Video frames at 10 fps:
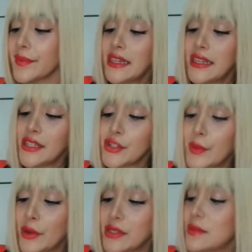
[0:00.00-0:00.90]
It is
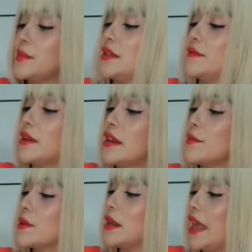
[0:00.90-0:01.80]
supposed to be a very
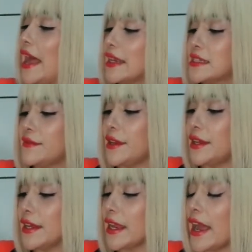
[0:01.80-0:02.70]
relaxed,
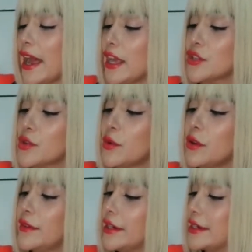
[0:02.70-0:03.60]
very
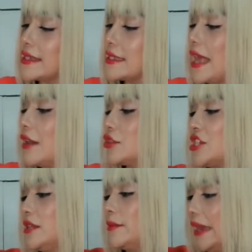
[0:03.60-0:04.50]
casual, very
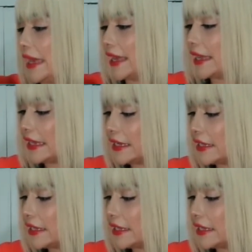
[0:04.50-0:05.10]
slouchy bag.